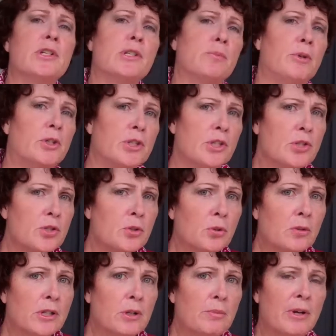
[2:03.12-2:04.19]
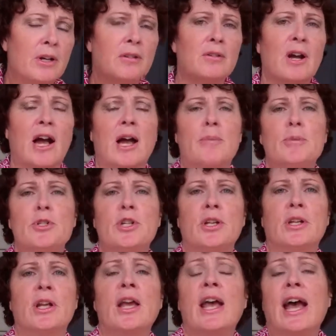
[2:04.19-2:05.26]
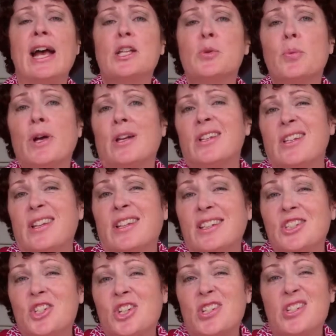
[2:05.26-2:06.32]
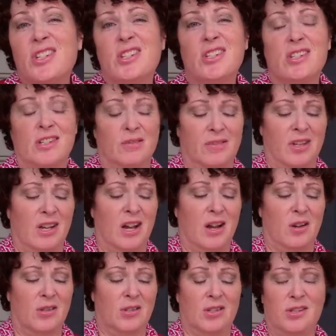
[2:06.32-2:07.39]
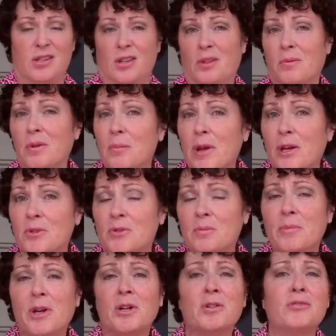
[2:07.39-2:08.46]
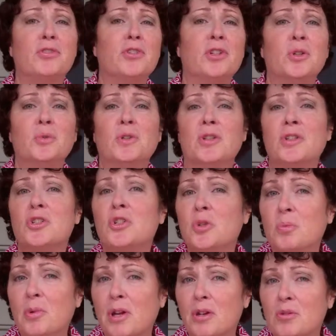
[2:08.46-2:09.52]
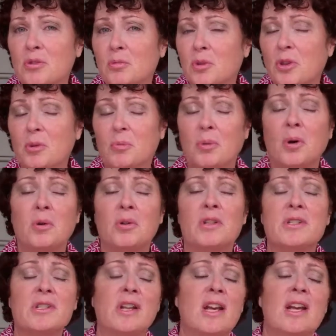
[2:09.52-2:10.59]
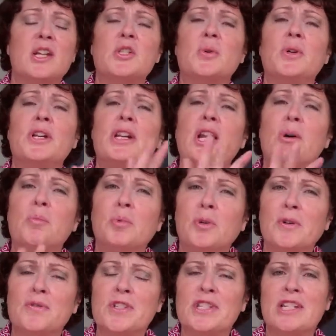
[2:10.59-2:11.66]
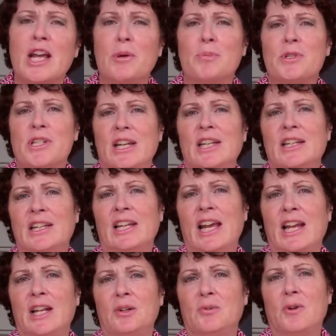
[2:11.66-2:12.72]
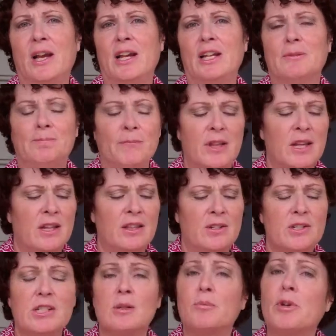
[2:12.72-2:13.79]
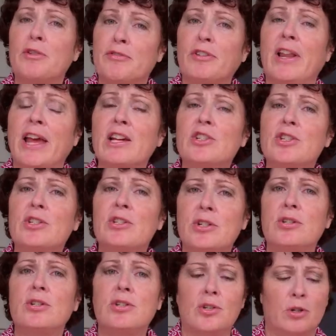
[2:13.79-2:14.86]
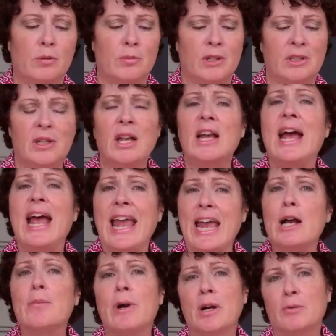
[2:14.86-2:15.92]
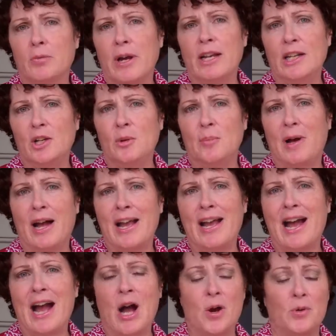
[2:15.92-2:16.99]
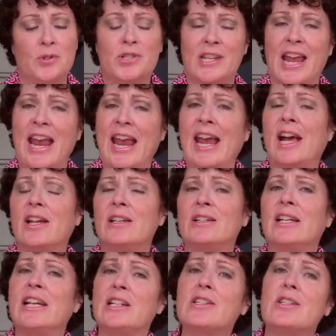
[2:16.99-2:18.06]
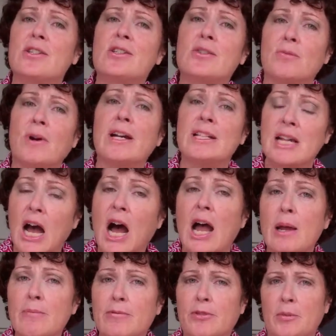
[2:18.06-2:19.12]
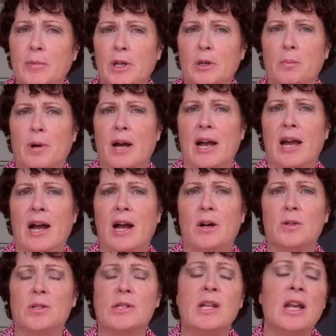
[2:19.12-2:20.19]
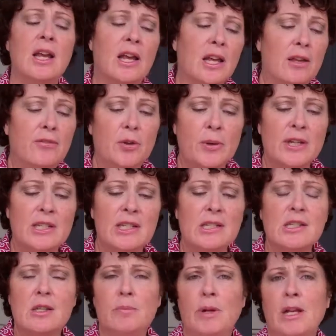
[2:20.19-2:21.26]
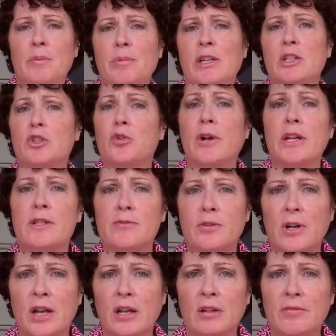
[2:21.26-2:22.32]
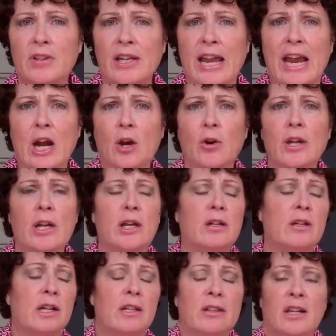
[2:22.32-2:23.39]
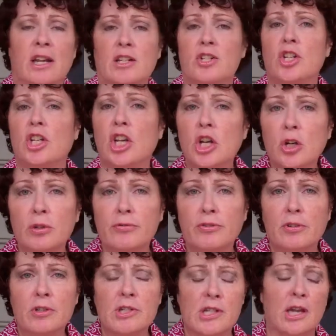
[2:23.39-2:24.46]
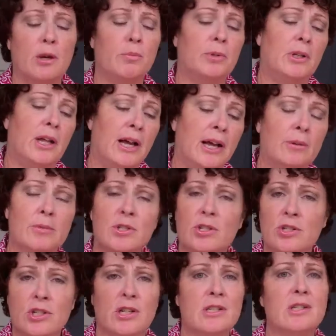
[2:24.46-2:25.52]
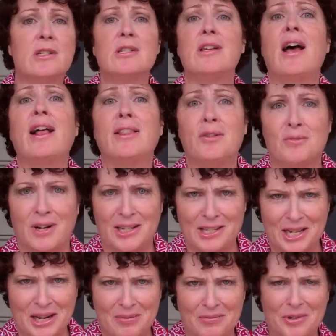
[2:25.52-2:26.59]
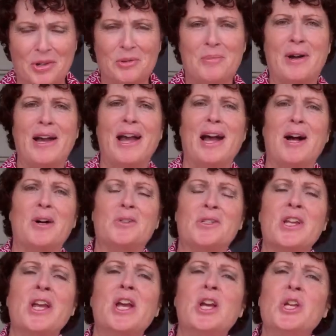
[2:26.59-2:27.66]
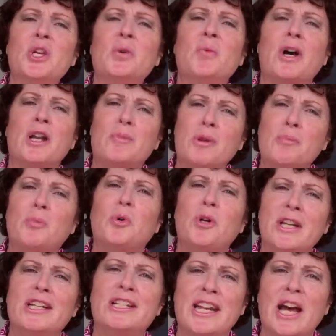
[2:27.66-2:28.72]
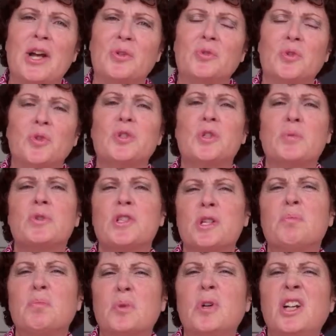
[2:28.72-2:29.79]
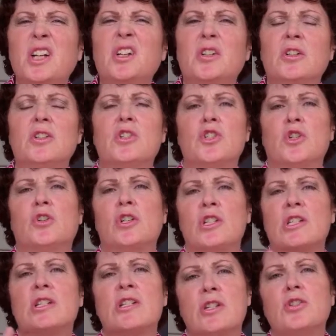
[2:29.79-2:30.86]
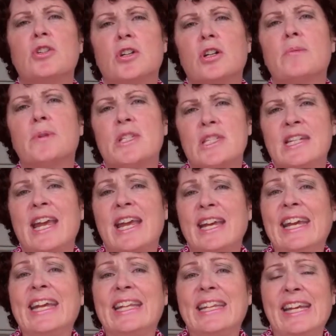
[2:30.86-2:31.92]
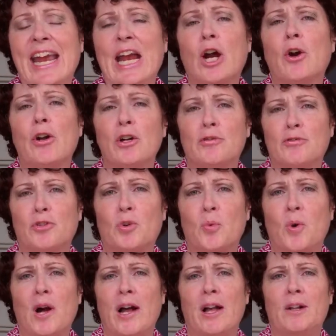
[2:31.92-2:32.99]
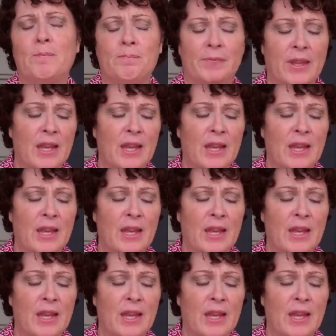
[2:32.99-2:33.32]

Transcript: Is a multi-story a better option? As well as the logistics of the house. Is a 3-bedroom better for you or a 2-bedroom with a bonus? So a number of steps in the getting ready. There's some reflection to determine, am I ready to buy a house? And is this the right time for me to buy a house? If you anticipate being transferred out of the area in the next year, for example, I would suggest it's not the right time for you to buy a house. You want to be putting down roots with some pretty good assurances that you're going to be staying in the area for a while.